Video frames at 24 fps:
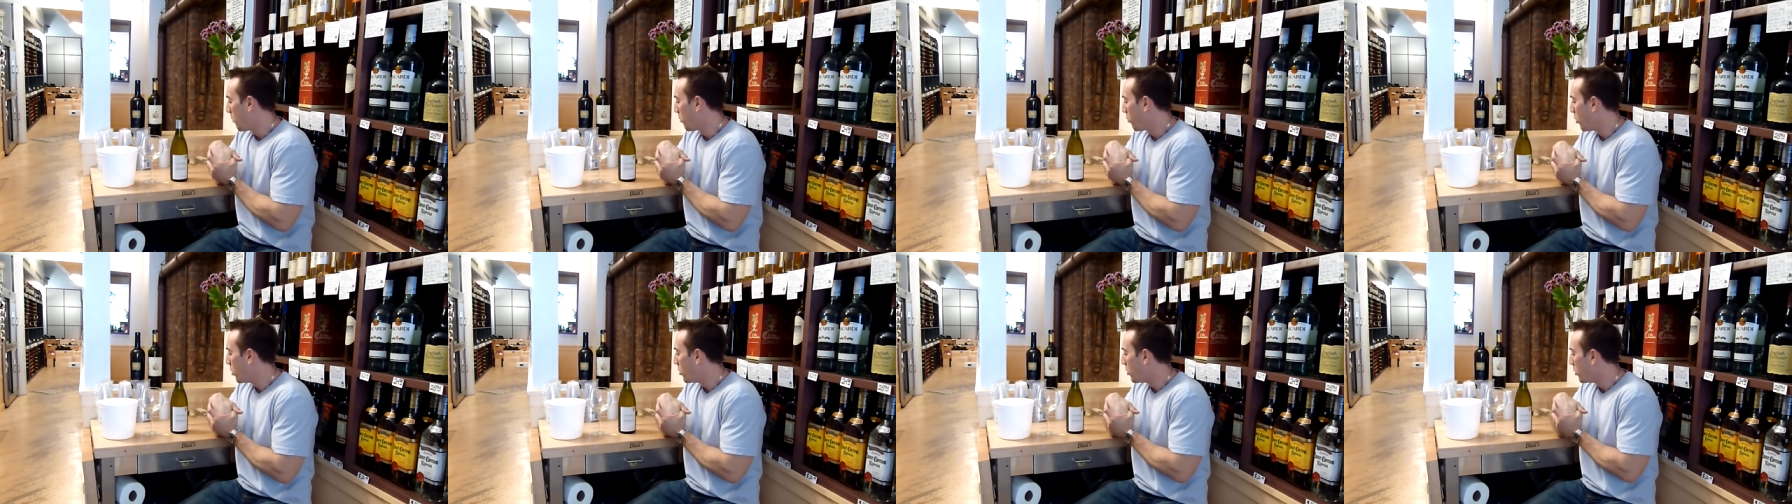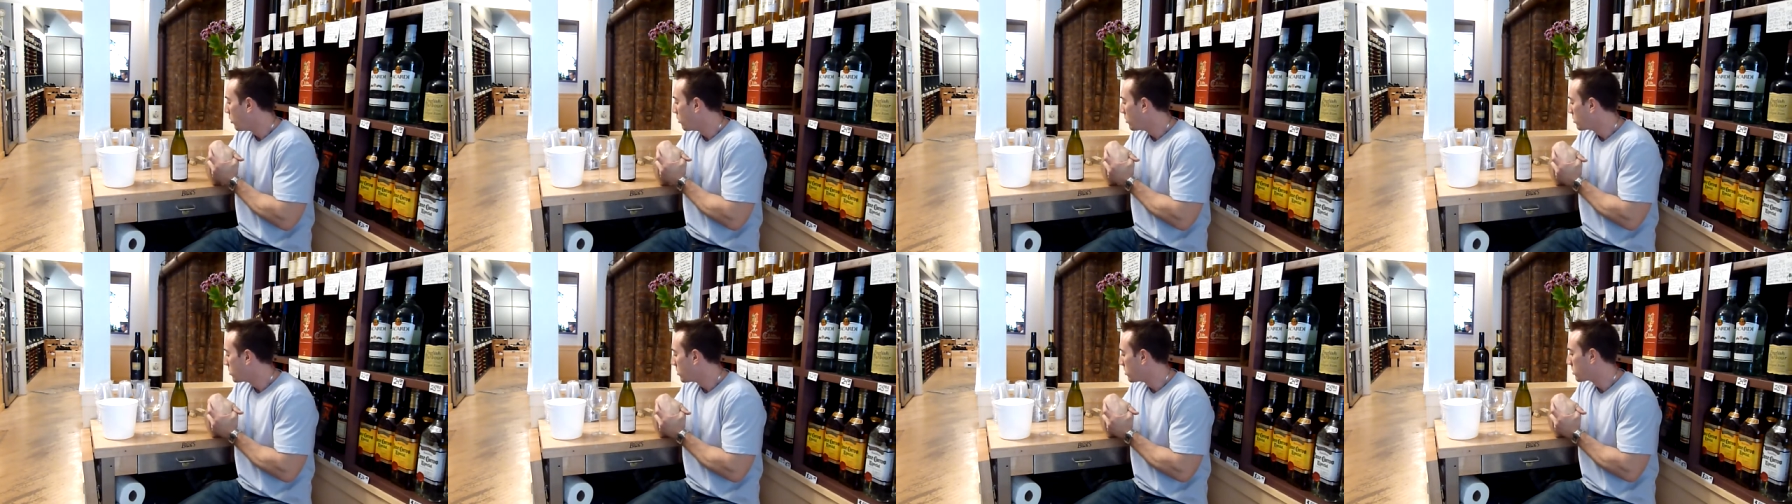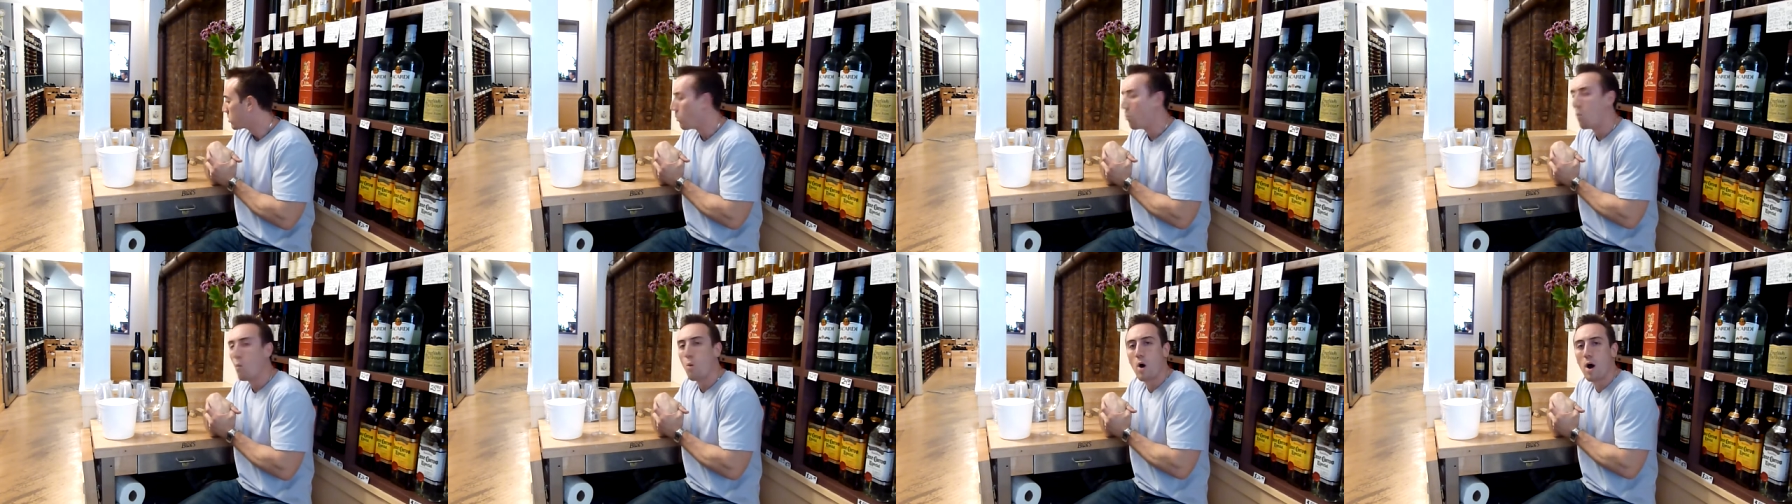produces
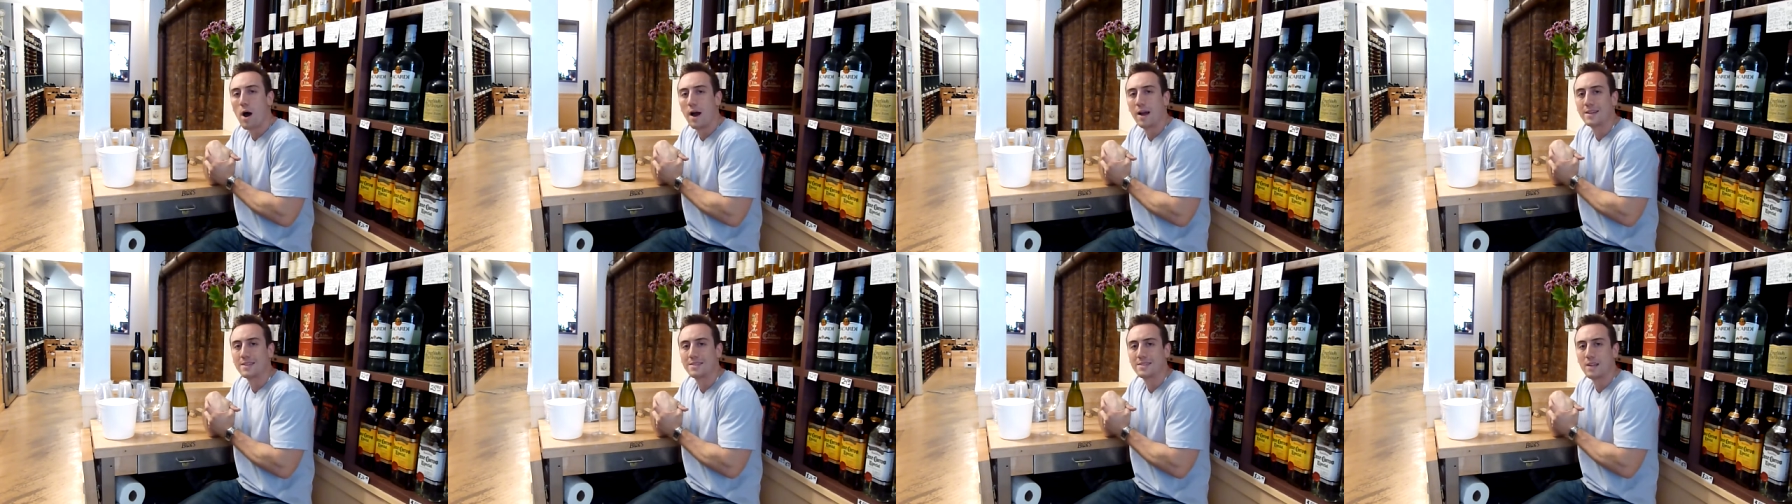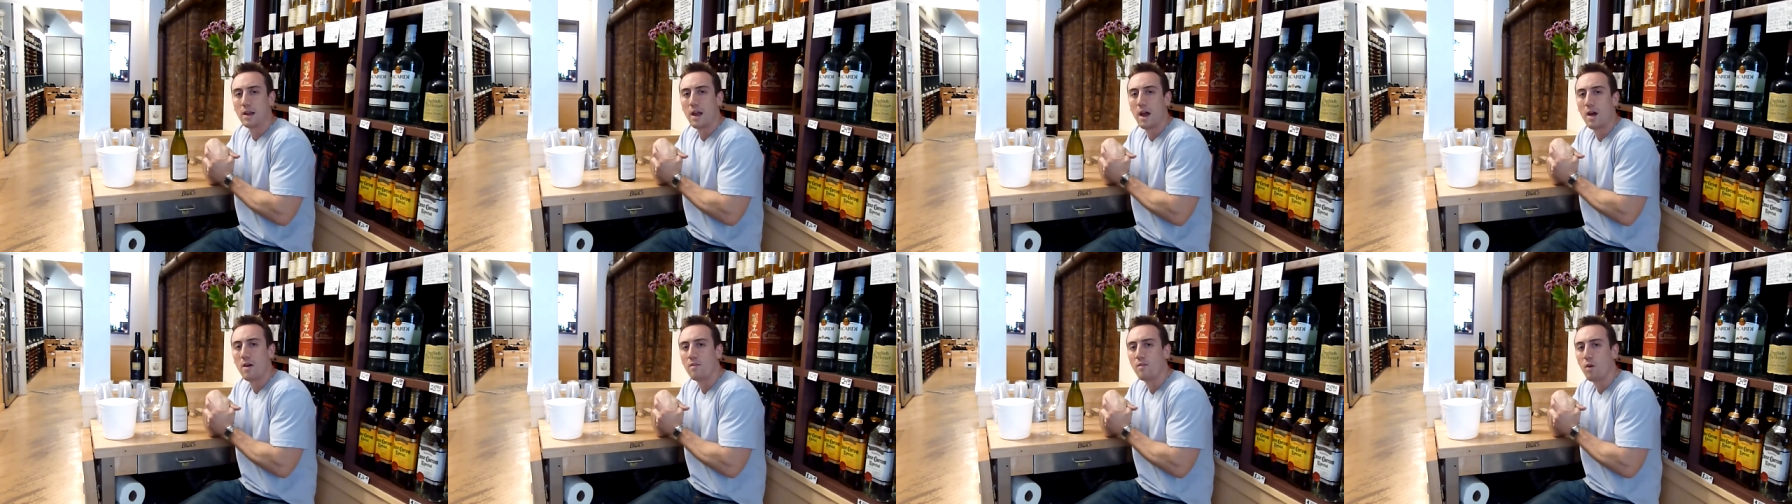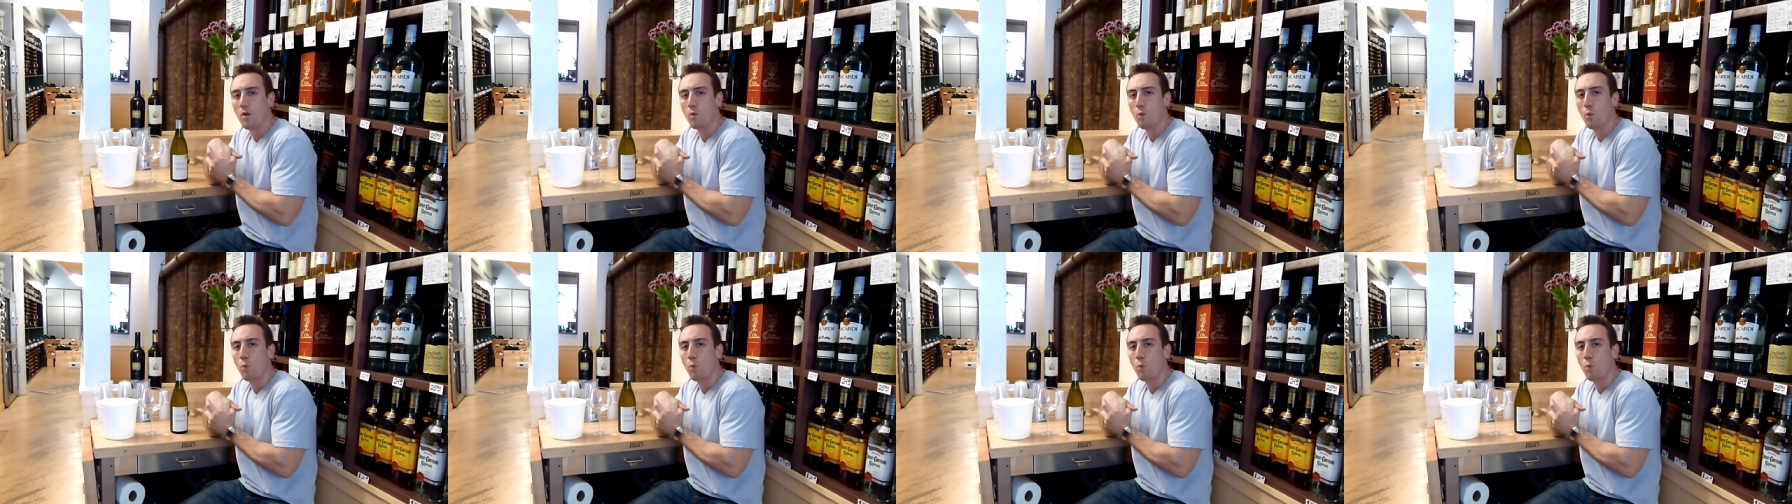some wines that have